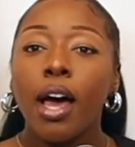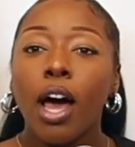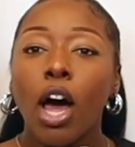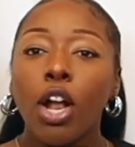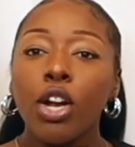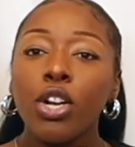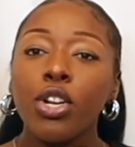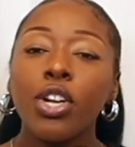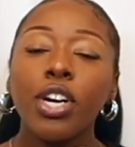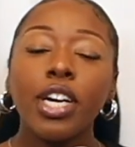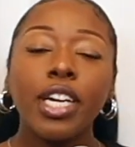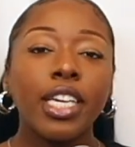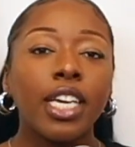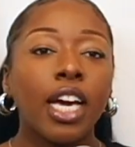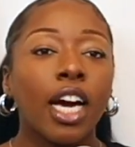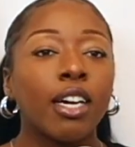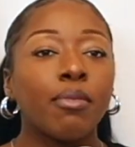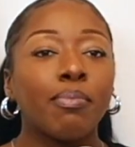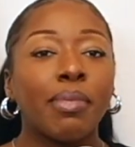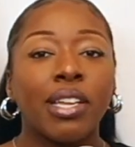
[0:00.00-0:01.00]
A lot of
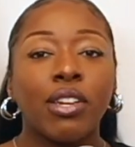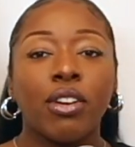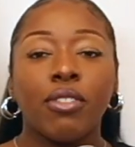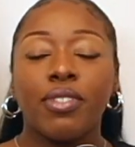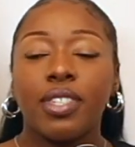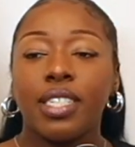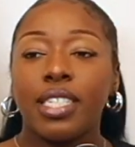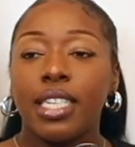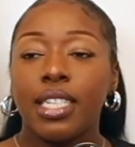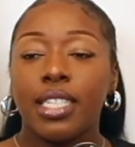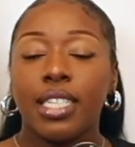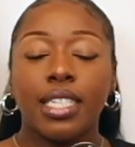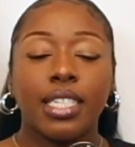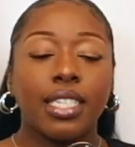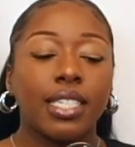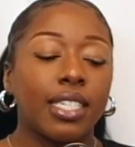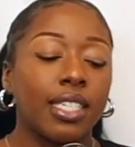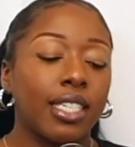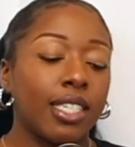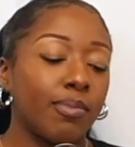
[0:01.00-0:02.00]
young men, obviously this
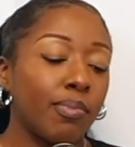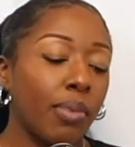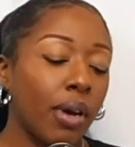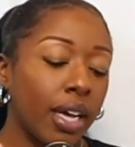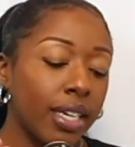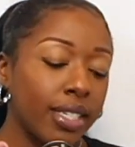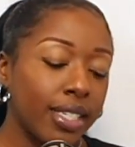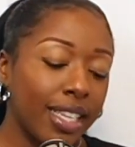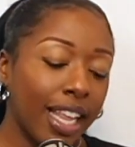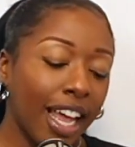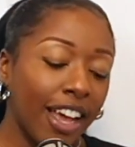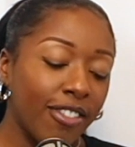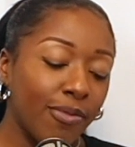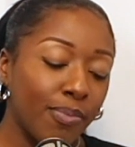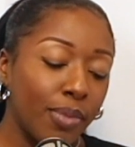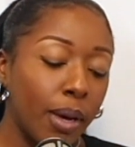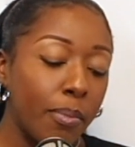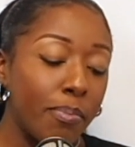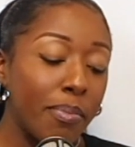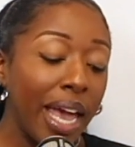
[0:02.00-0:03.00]
is in his past life,
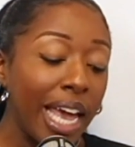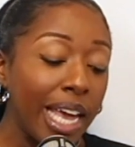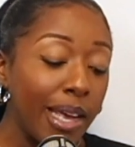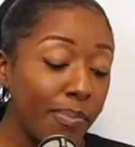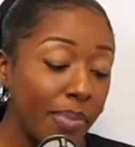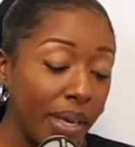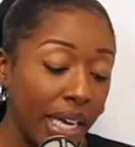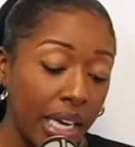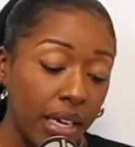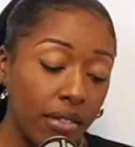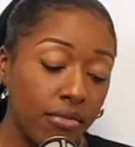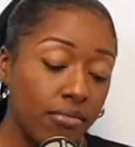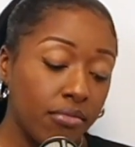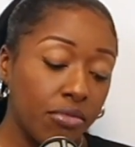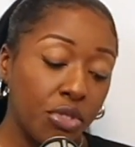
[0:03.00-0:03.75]
but maybe,